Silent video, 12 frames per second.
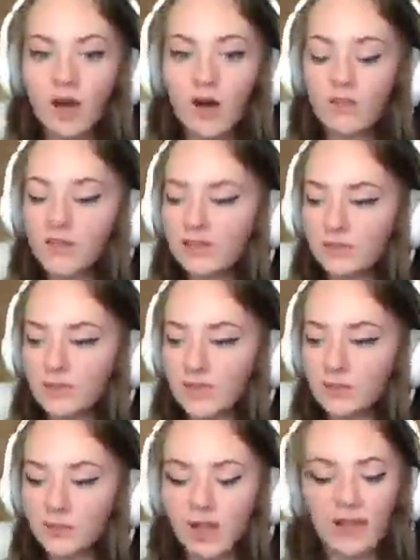Oh, that's really
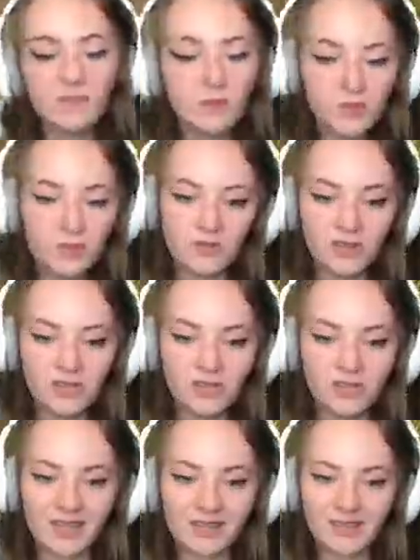cool. I haven't watched Stranger
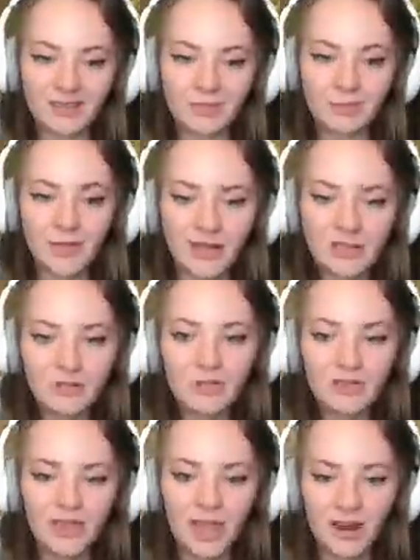Things, but I do
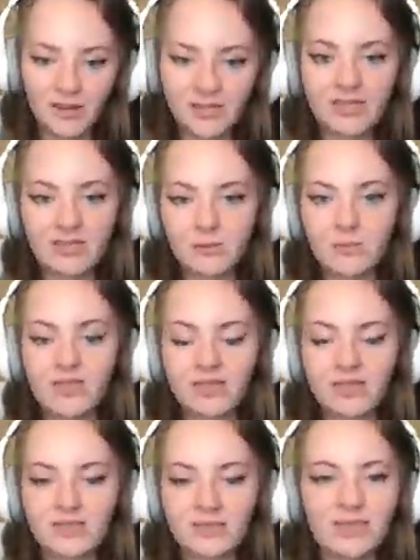know the characters
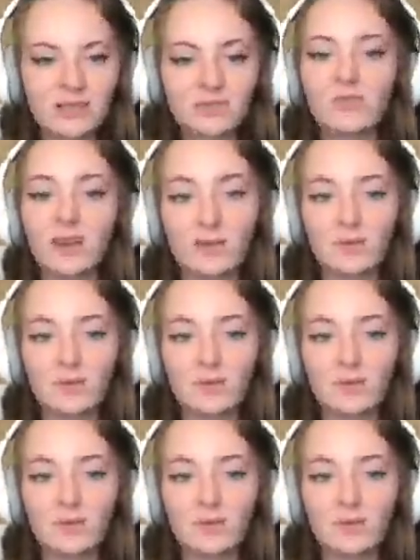because it's very